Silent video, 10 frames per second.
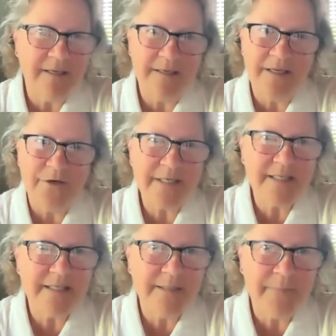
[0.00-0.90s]
you know, I
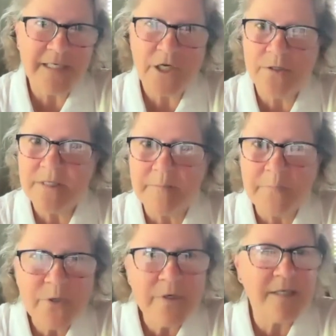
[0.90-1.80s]
dipped my toes in
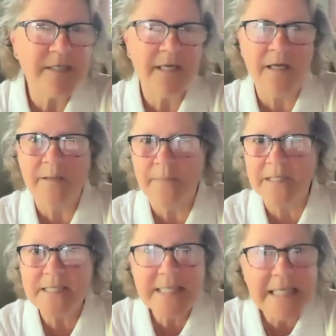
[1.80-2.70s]
Buddhism
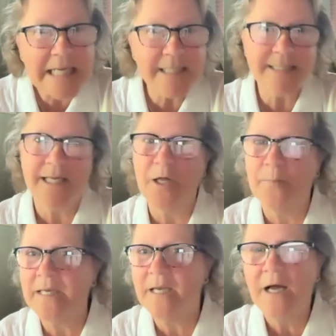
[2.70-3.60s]
and
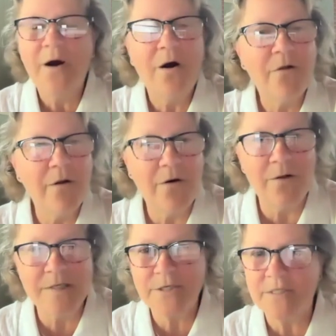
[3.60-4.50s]
Sikhism and all,
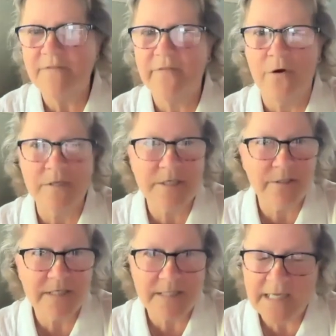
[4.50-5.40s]
all sorts of all
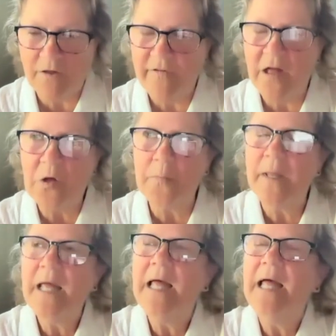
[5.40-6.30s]
sorts of self-help.
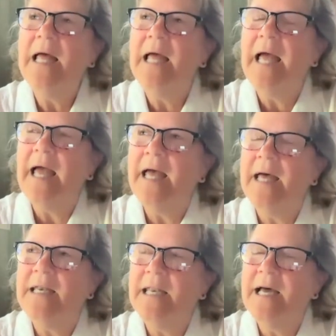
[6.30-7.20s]

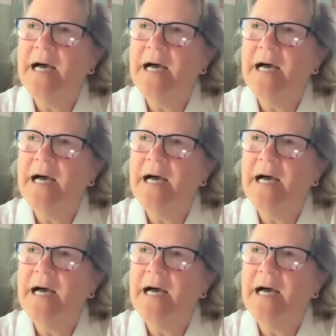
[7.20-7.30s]
And